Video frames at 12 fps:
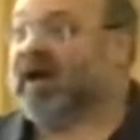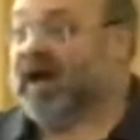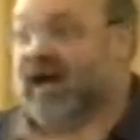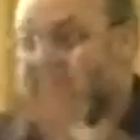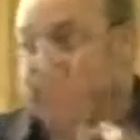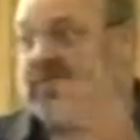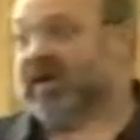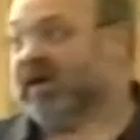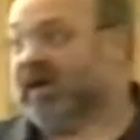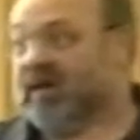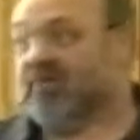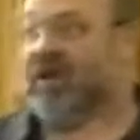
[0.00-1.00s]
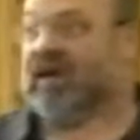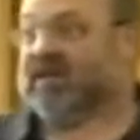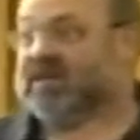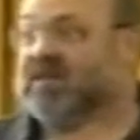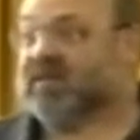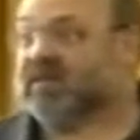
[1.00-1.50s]
500 million in
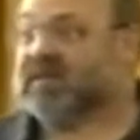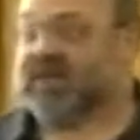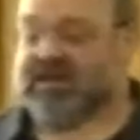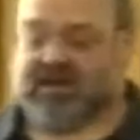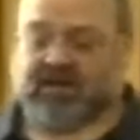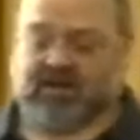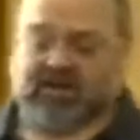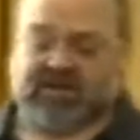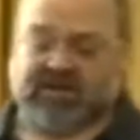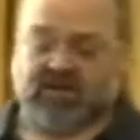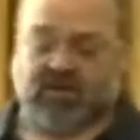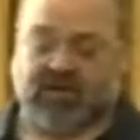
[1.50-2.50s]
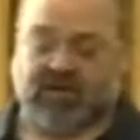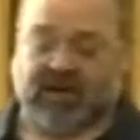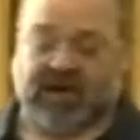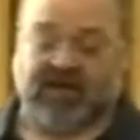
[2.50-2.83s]
billings that Andre is talking about.